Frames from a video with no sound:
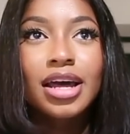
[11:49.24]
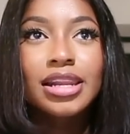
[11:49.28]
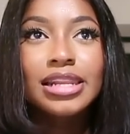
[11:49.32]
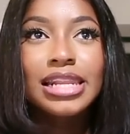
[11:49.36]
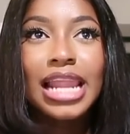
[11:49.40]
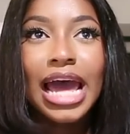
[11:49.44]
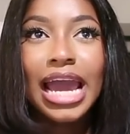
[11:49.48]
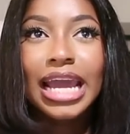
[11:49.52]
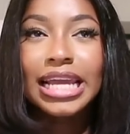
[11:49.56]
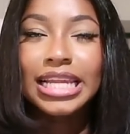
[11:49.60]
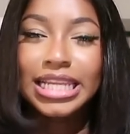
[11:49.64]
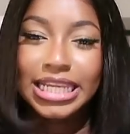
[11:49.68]

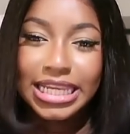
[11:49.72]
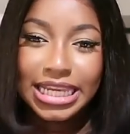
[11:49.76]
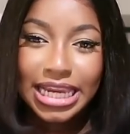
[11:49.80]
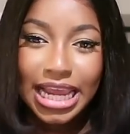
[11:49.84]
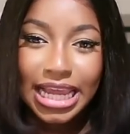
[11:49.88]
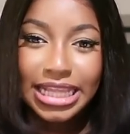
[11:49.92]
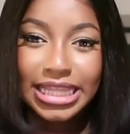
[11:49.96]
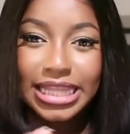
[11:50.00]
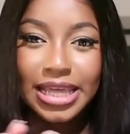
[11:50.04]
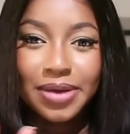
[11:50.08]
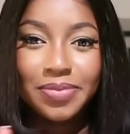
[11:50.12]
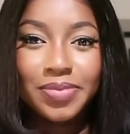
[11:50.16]
Like,
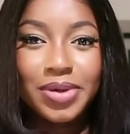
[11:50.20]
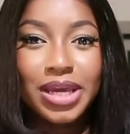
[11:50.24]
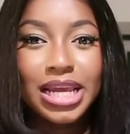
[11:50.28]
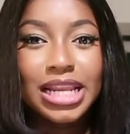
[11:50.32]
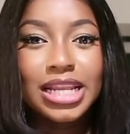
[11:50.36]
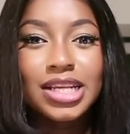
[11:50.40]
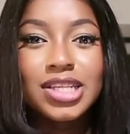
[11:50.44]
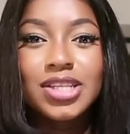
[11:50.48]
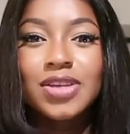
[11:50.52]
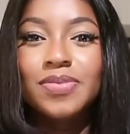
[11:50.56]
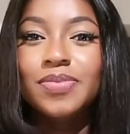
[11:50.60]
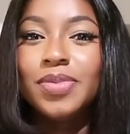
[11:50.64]
let there be a
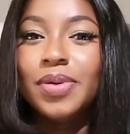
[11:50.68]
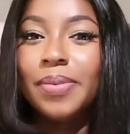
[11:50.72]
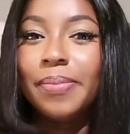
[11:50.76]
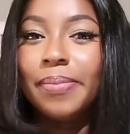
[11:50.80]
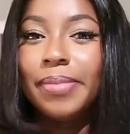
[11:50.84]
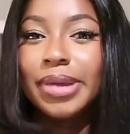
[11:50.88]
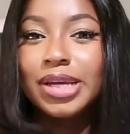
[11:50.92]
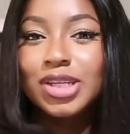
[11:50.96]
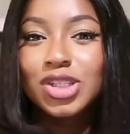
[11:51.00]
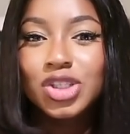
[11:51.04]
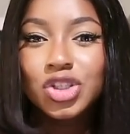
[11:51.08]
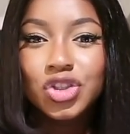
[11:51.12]
little bit
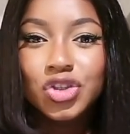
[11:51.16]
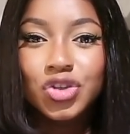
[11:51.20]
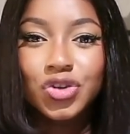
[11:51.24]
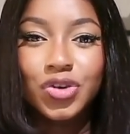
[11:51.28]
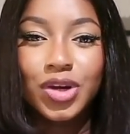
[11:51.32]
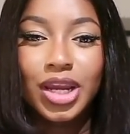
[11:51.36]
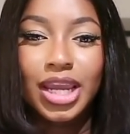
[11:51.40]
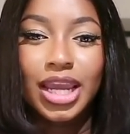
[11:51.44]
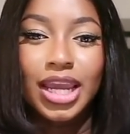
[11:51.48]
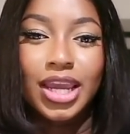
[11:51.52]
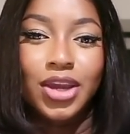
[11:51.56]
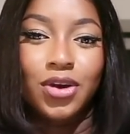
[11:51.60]

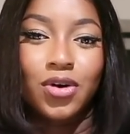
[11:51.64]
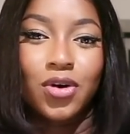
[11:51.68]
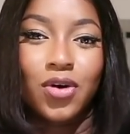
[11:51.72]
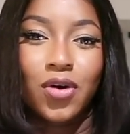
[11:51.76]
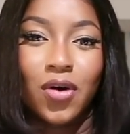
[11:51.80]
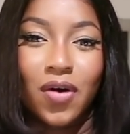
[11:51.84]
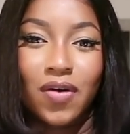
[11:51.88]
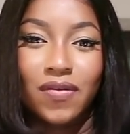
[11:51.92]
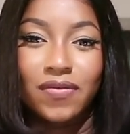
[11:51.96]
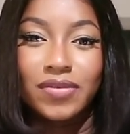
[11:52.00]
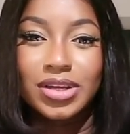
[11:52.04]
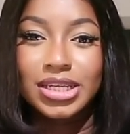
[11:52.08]
mystery in your
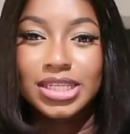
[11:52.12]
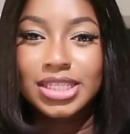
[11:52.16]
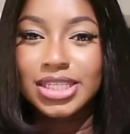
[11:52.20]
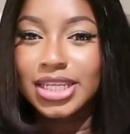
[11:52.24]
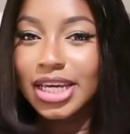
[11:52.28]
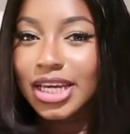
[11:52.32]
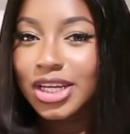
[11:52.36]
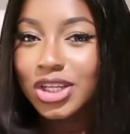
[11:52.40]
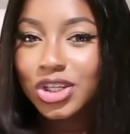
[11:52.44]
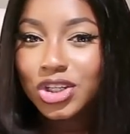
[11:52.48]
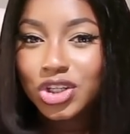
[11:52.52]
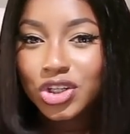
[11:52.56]

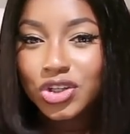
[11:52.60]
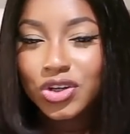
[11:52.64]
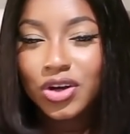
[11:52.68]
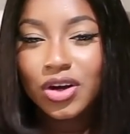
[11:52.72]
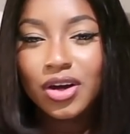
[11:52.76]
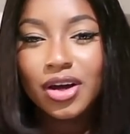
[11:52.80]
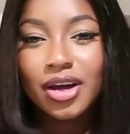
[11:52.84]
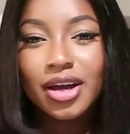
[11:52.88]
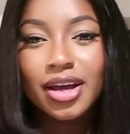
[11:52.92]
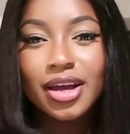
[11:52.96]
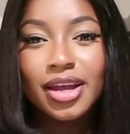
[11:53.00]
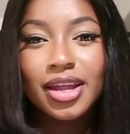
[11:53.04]

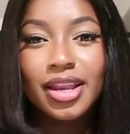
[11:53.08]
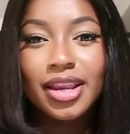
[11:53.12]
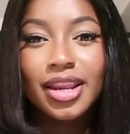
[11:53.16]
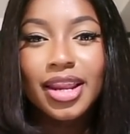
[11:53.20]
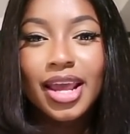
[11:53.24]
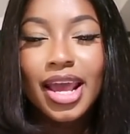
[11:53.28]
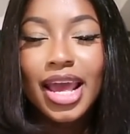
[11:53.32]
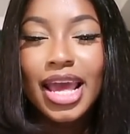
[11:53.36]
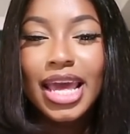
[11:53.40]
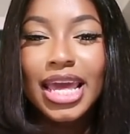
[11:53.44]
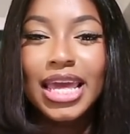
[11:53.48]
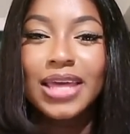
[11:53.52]

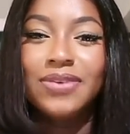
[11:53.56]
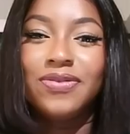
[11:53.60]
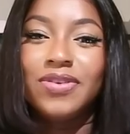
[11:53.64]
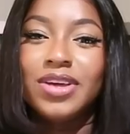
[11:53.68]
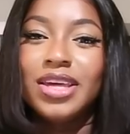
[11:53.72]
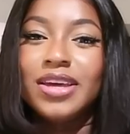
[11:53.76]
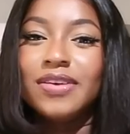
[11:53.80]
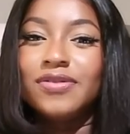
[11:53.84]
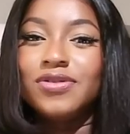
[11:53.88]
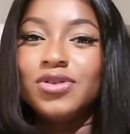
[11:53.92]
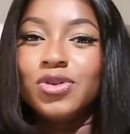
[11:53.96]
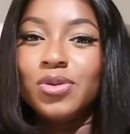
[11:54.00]
conversation. If
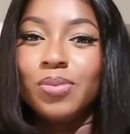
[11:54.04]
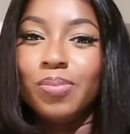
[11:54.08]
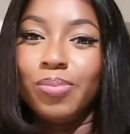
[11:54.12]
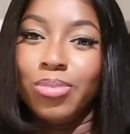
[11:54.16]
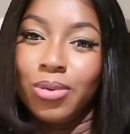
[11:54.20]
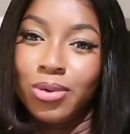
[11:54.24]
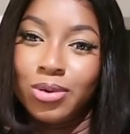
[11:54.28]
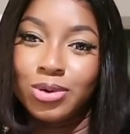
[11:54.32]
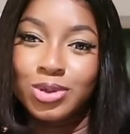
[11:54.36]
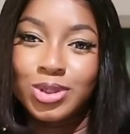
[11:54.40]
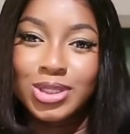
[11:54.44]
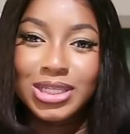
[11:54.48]
he gives you
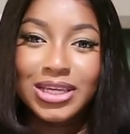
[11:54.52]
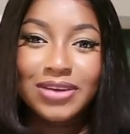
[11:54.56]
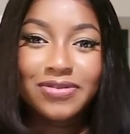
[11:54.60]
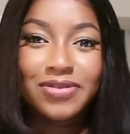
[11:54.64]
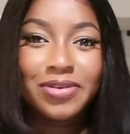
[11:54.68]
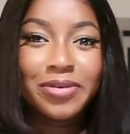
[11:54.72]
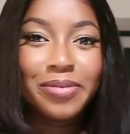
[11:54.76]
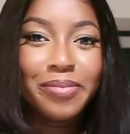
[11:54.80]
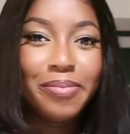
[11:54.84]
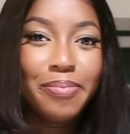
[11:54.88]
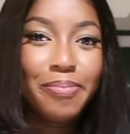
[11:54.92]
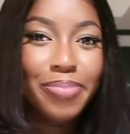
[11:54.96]
both, you give
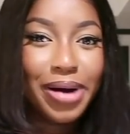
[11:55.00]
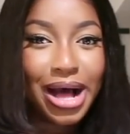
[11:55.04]
him